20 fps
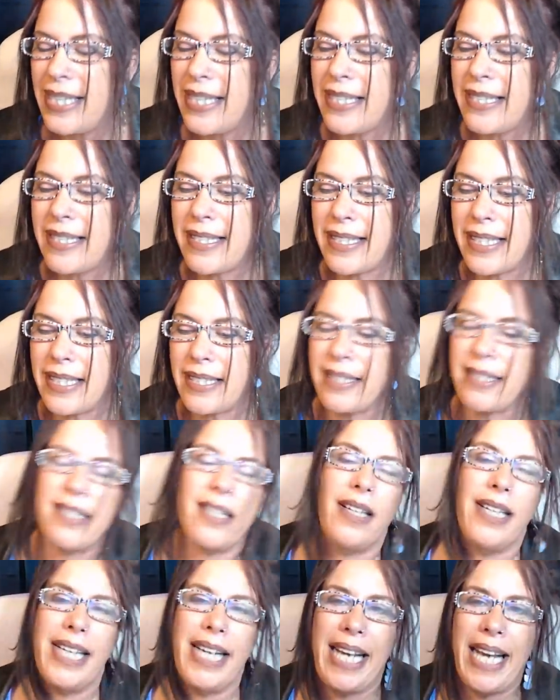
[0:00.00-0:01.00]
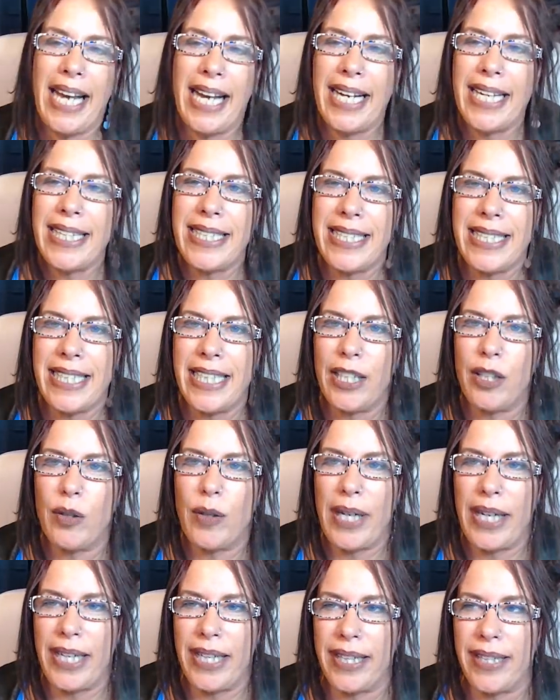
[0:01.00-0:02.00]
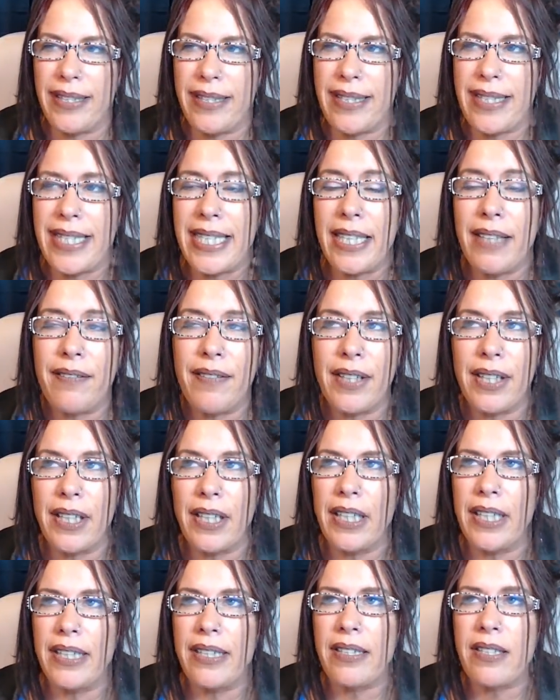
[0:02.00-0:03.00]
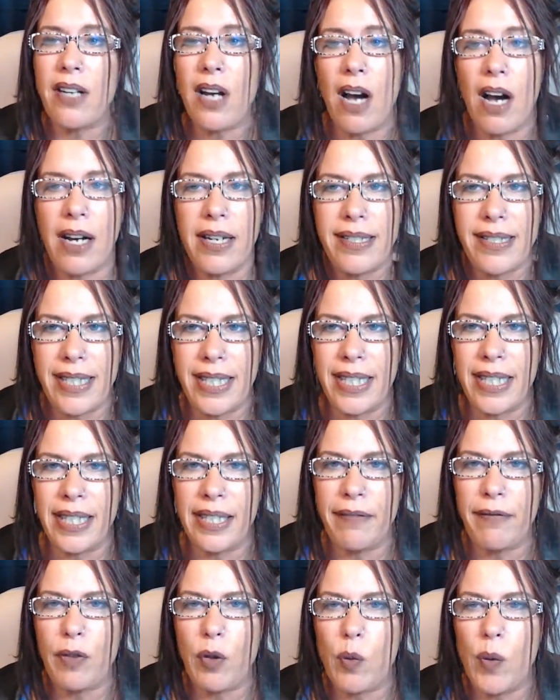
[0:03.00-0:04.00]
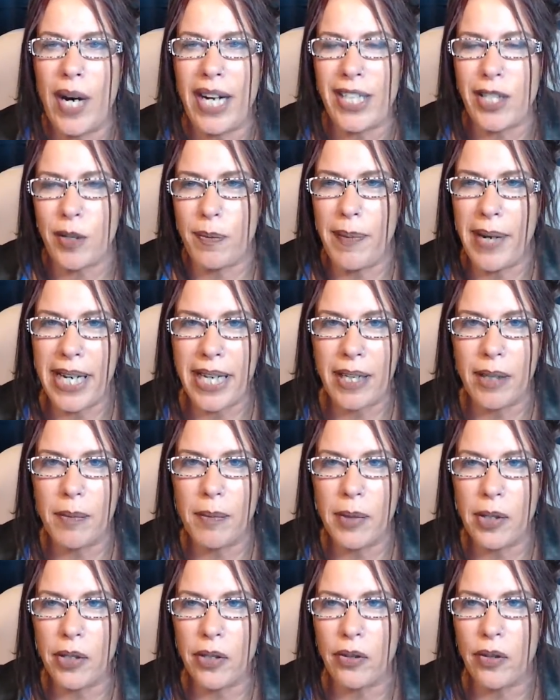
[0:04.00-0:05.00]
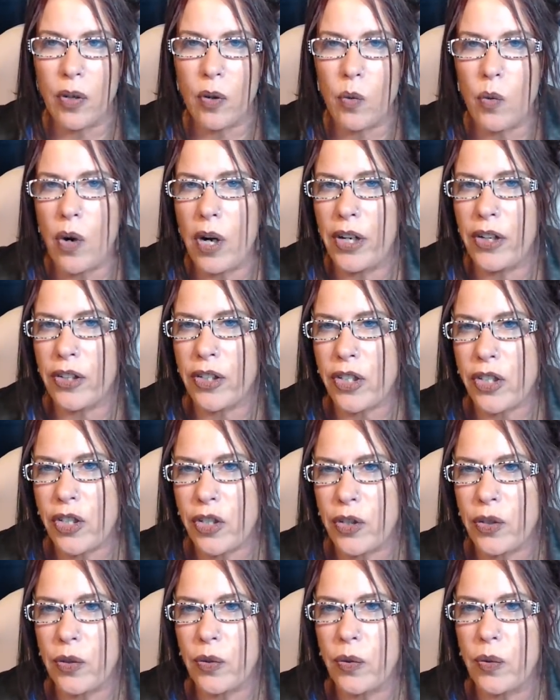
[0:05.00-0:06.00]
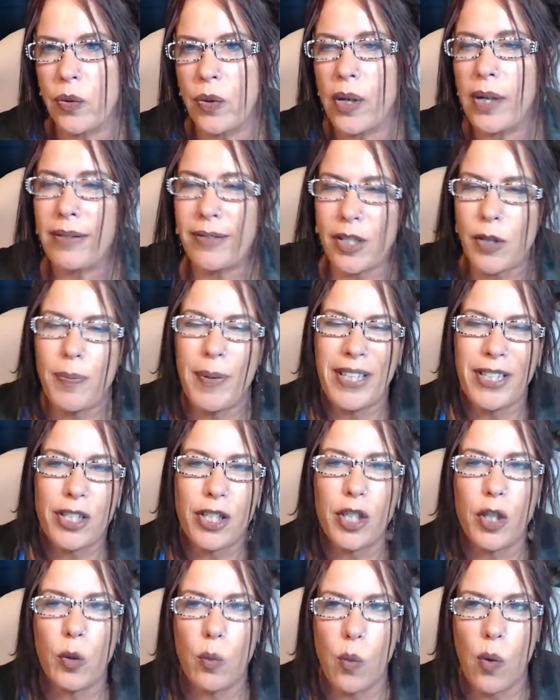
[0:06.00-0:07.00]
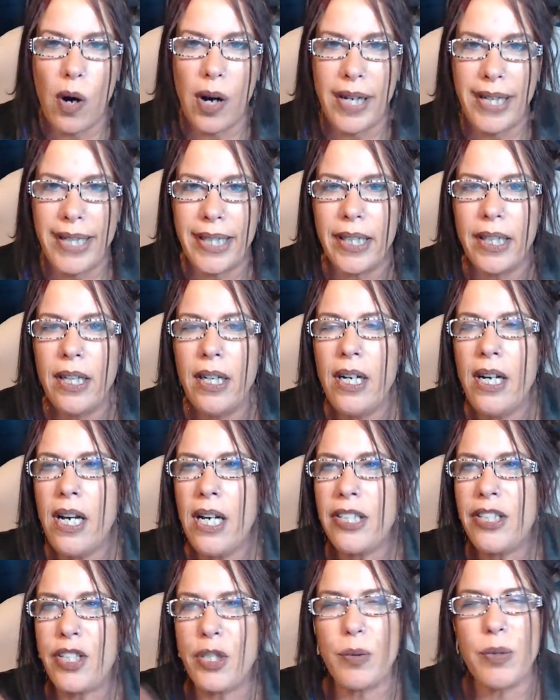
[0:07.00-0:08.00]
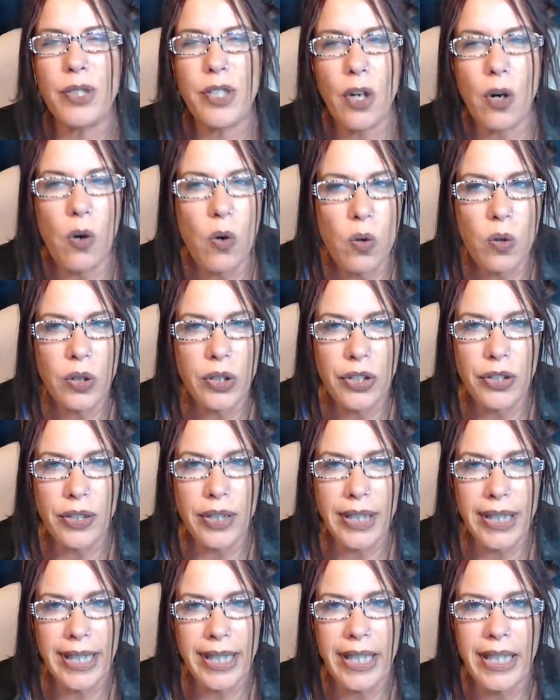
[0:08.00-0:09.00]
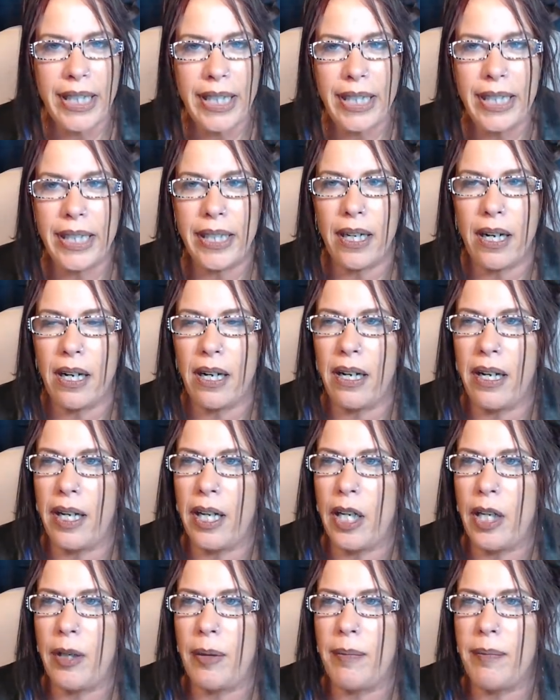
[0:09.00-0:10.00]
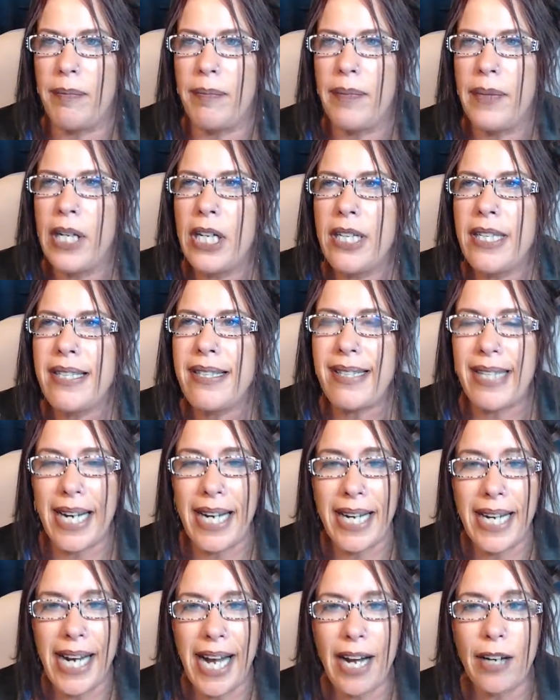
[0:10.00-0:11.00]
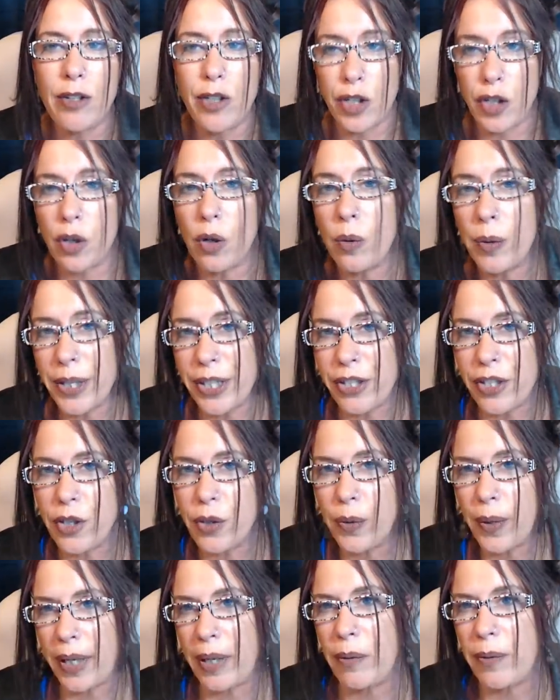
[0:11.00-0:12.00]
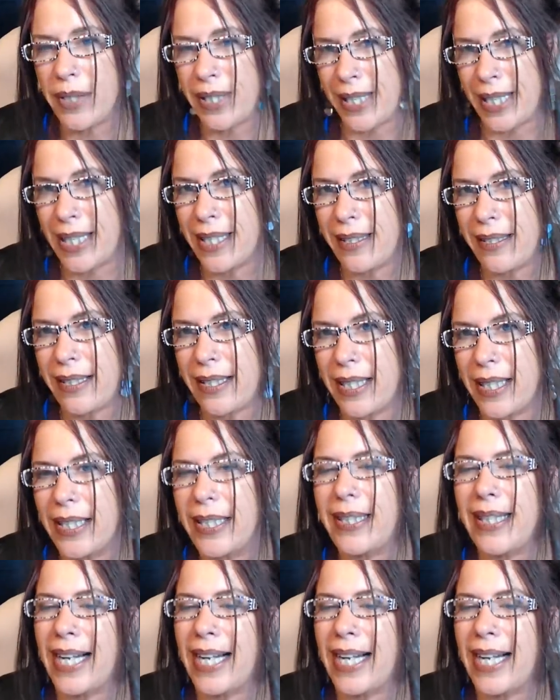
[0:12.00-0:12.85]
Cecil KD is Steven's cousin. If you watched Making a Murderer one or two, especially in one, she was the older lady. Um, saying how she always knew he was innocent.